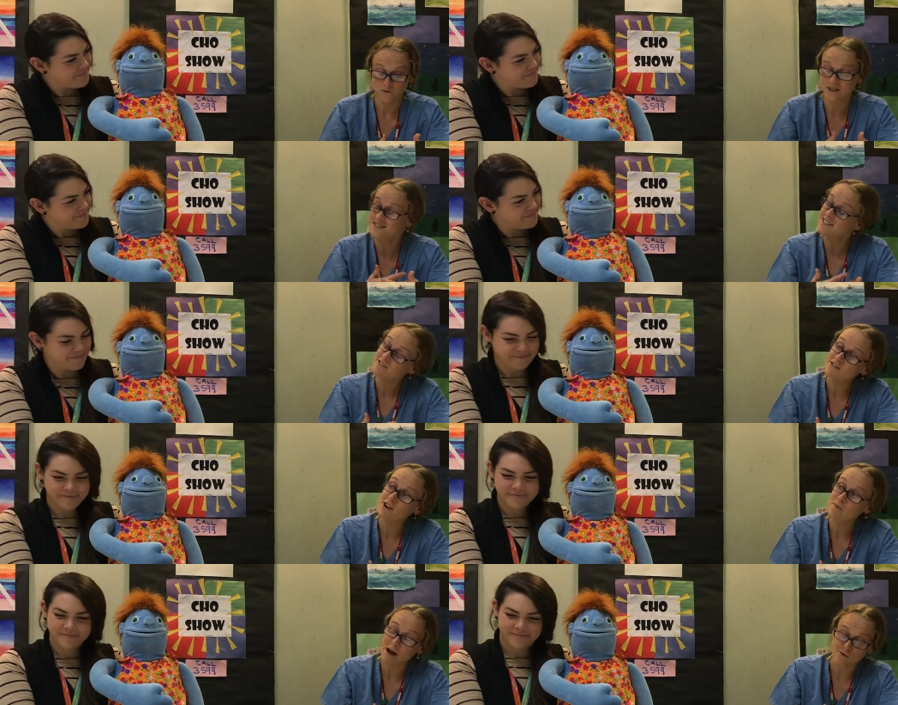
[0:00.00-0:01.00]
Speaker 1: what's
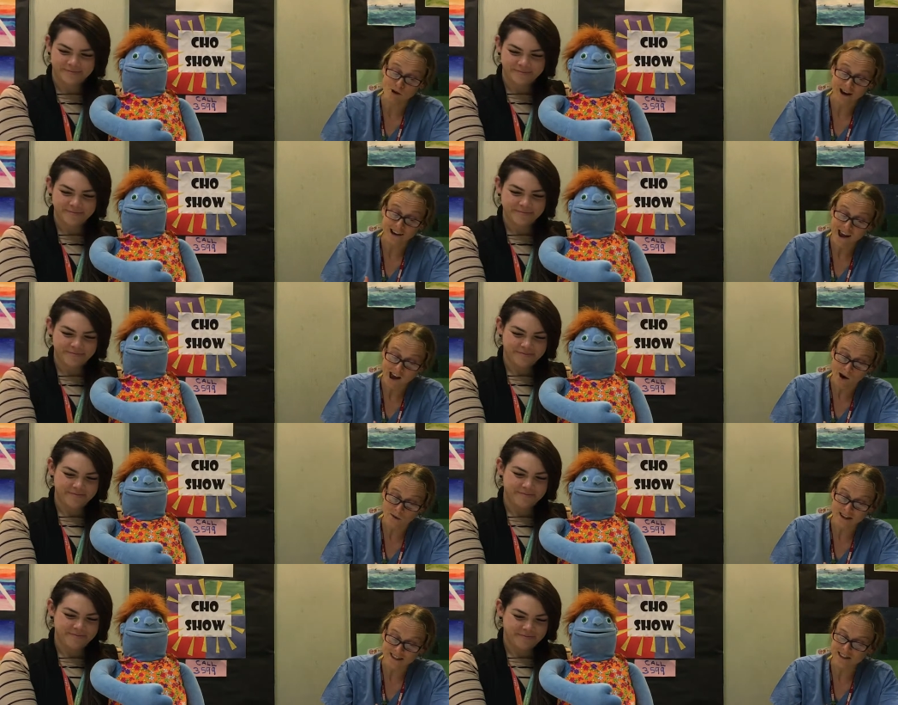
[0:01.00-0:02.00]
different about right
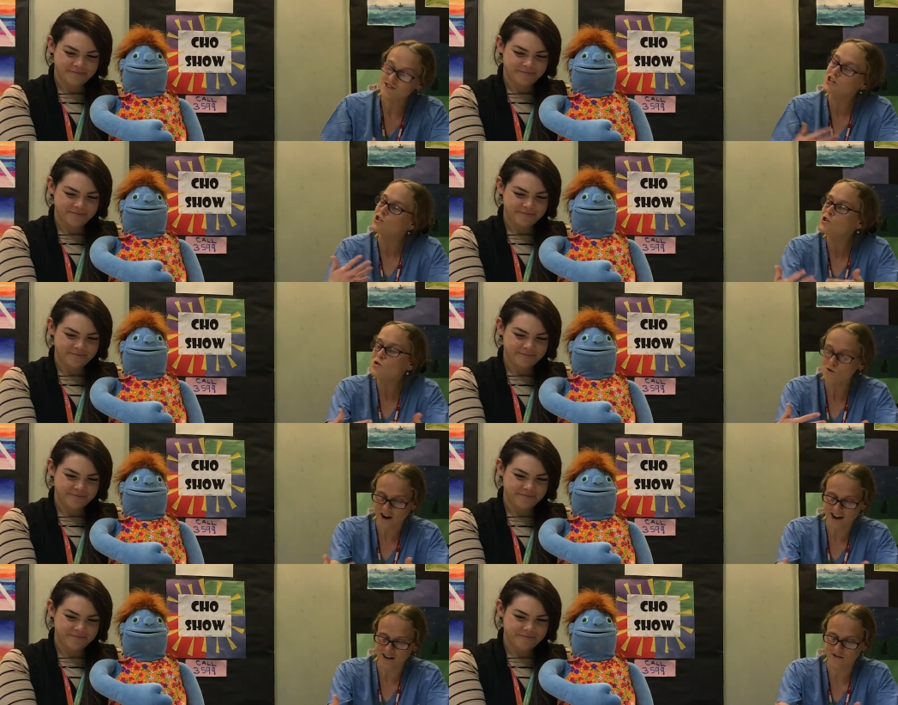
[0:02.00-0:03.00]
now is that there's a
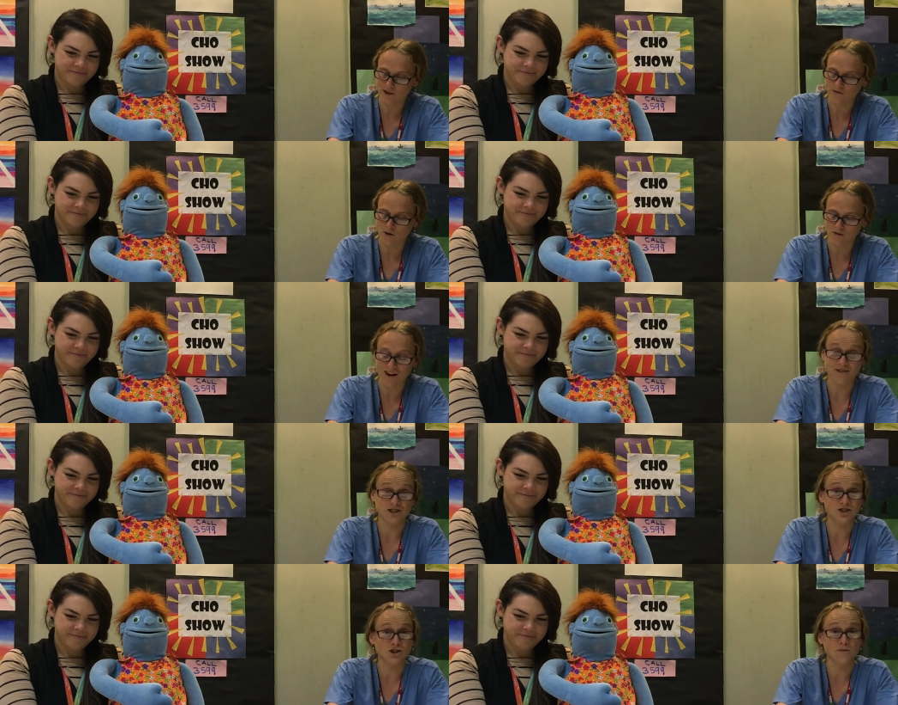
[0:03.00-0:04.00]
new kind of
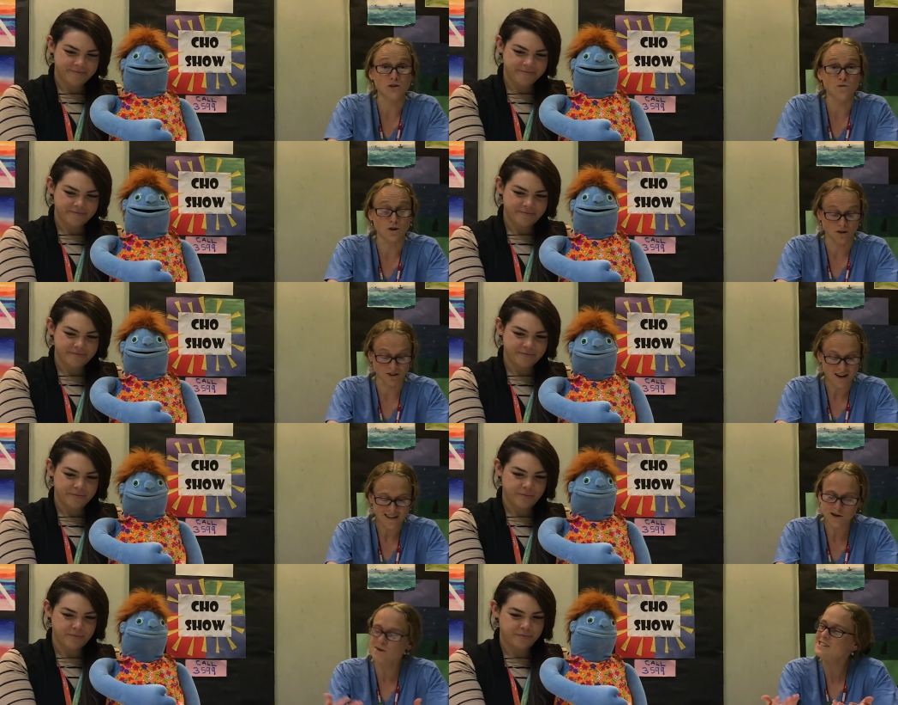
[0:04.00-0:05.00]
coronavirus germ in the world
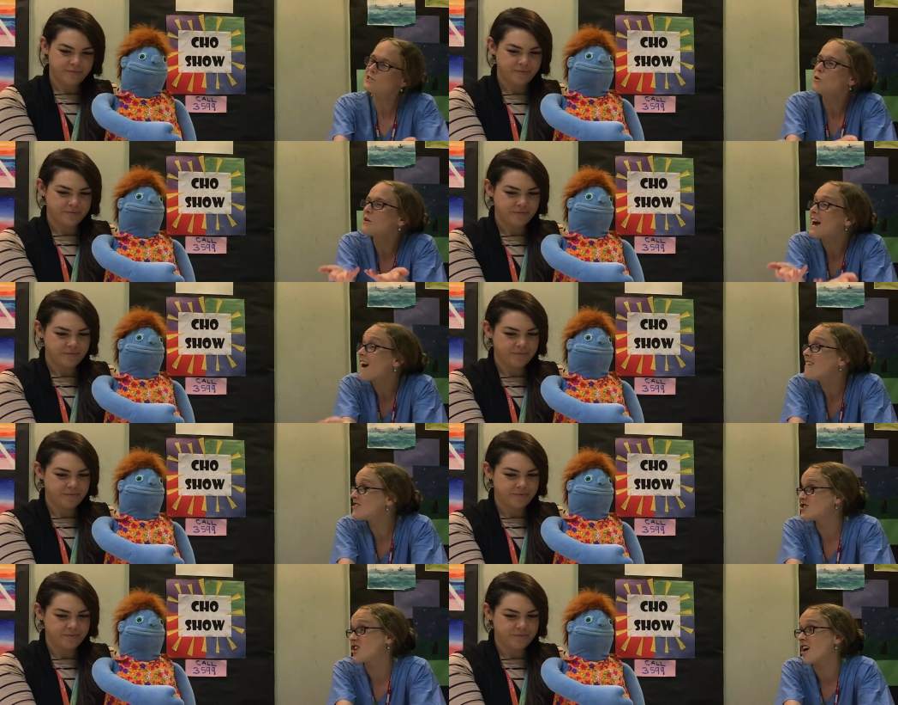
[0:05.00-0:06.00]
that we don't
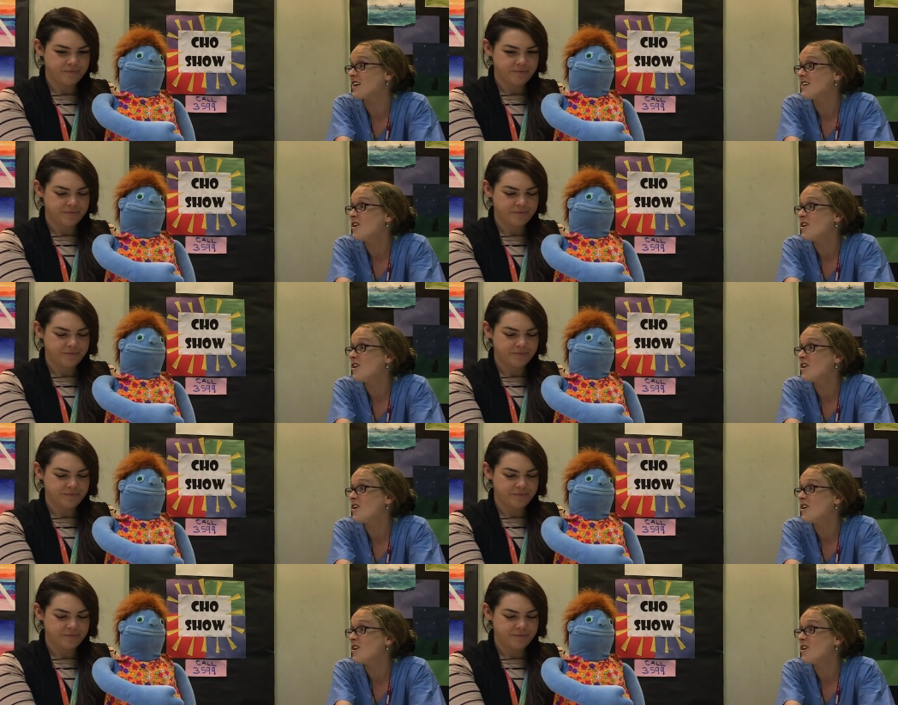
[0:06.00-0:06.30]
have a shot